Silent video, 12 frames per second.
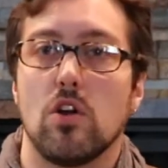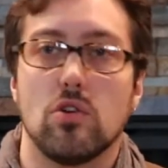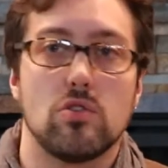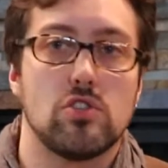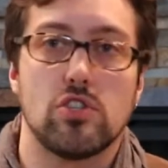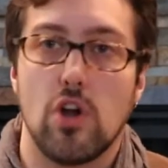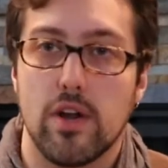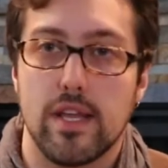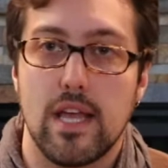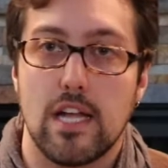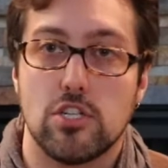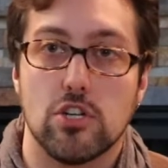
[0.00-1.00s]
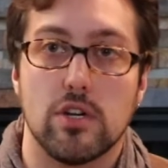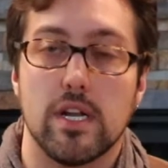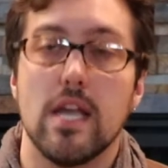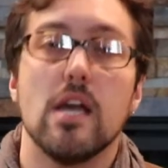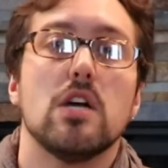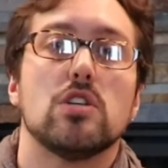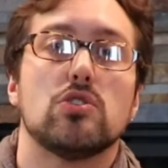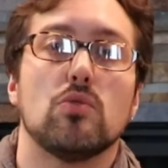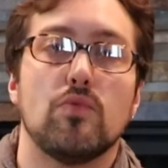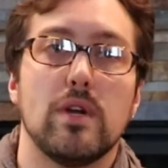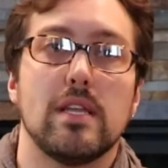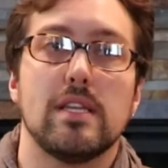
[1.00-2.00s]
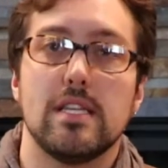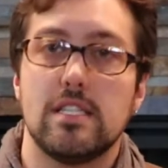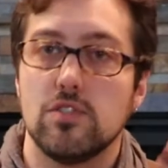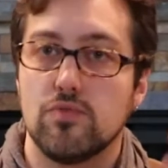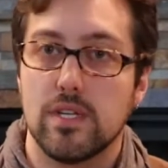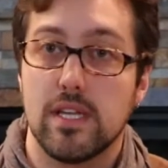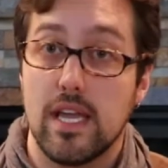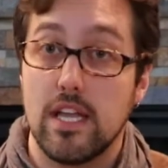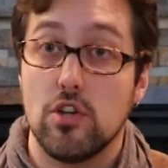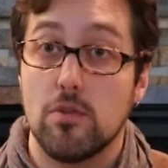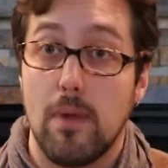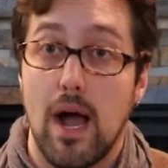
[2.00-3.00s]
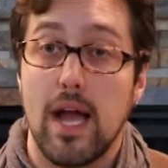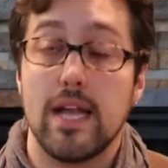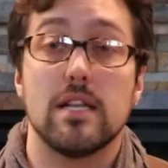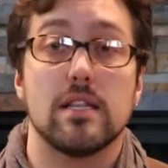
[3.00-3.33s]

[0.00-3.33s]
starting that journey. So really, this is really in your mind.